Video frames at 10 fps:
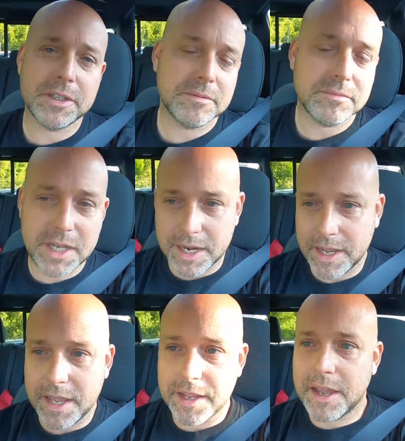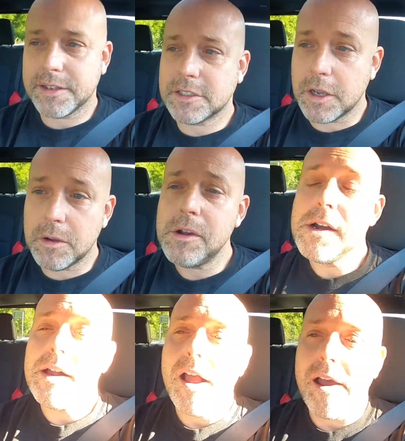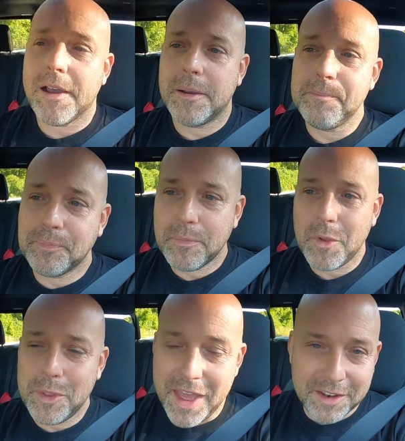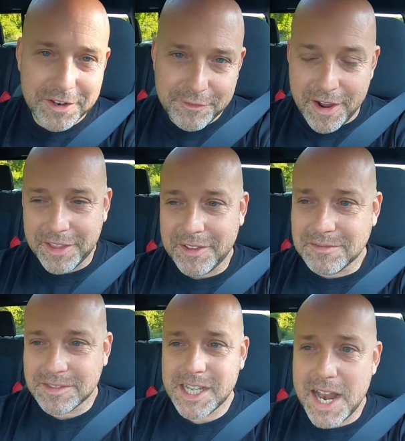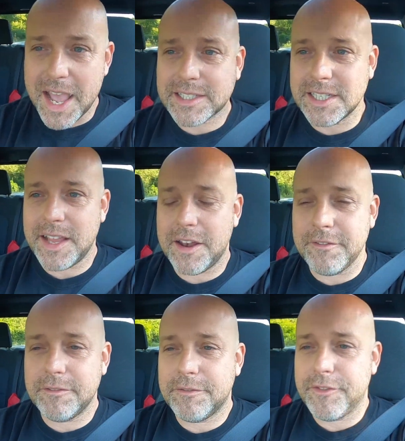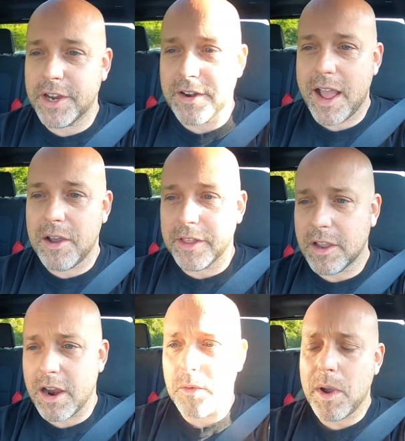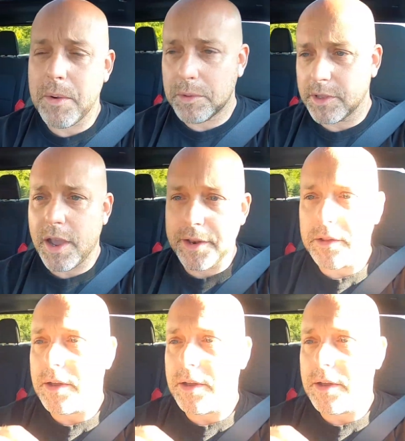and yada, yada, yada. So we then could finally connect and then figured out, like, all right, why won't the idle